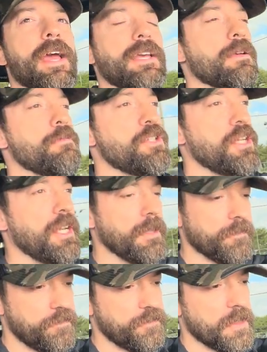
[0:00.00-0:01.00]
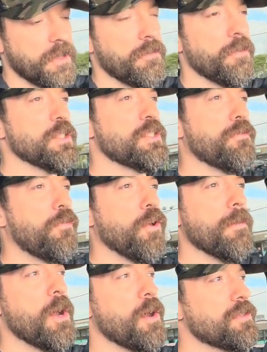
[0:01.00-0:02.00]
AMG? First and
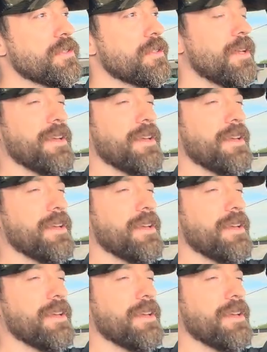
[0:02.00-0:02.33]
foremost,